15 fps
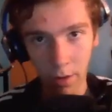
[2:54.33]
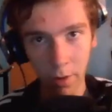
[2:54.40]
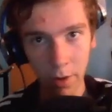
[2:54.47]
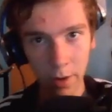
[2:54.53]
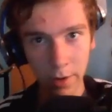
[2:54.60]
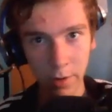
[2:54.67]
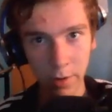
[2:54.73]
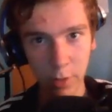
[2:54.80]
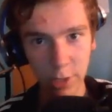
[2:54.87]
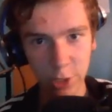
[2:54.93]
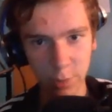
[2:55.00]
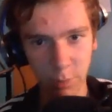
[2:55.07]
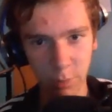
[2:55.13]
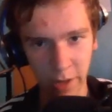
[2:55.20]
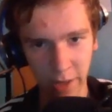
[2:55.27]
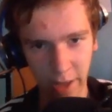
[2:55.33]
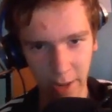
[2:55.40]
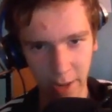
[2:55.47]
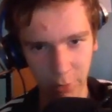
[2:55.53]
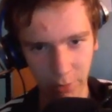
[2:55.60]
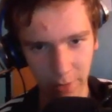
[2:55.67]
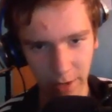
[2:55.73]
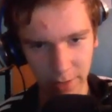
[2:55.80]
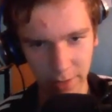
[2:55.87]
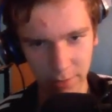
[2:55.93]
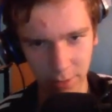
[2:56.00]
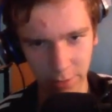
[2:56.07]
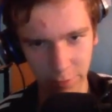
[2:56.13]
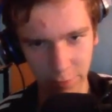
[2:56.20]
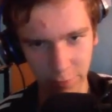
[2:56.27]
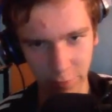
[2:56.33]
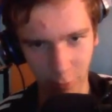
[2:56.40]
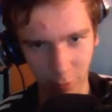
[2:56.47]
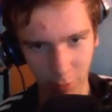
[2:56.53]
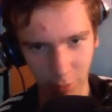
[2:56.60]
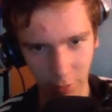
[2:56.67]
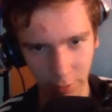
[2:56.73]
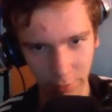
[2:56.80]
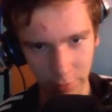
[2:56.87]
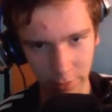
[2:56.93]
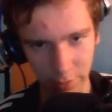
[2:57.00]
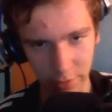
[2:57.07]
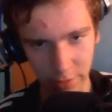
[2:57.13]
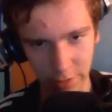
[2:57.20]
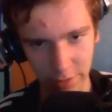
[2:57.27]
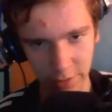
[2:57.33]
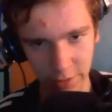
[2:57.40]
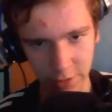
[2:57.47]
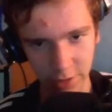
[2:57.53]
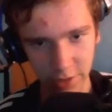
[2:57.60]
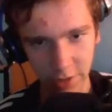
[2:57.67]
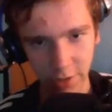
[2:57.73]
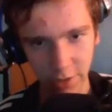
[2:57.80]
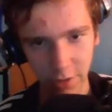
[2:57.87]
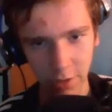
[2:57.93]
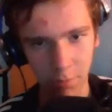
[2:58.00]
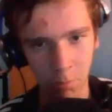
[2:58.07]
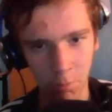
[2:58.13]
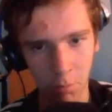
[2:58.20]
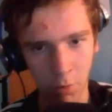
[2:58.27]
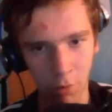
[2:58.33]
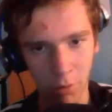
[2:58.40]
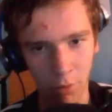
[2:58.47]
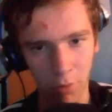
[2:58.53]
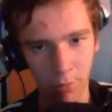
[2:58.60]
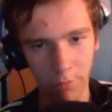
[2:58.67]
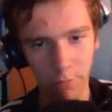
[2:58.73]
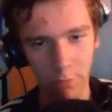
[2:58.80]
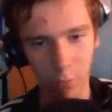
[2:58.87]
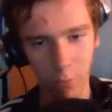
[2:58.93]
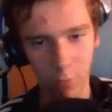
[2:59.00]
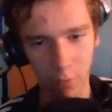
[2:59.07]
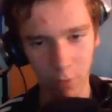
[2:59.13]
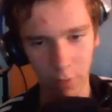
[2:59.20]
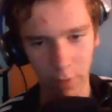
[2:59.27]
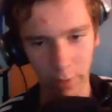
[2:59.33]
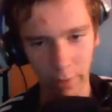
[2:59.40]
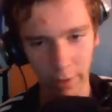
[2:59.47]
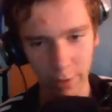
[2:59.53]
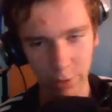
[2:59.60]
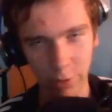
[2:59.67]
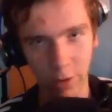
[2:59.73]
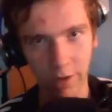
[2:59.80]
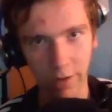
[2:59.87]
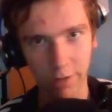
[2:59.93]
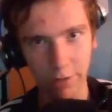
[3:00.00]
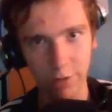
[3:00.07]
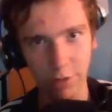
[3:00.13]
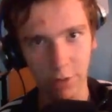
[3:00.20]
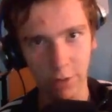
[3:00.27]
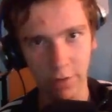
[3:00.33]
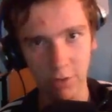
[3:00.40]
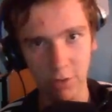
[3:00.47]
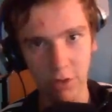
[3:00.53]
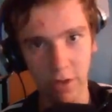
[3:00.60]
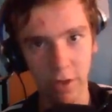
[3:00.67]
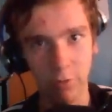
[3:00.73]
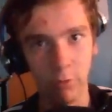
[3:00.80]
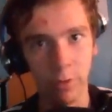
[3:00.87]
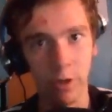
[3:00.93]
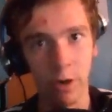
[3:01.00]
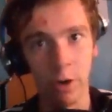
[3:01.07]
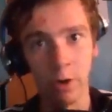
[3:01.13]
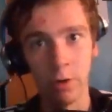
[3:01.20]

right, we should be able to make the four of these. Boom, four electronic circuits, and we are...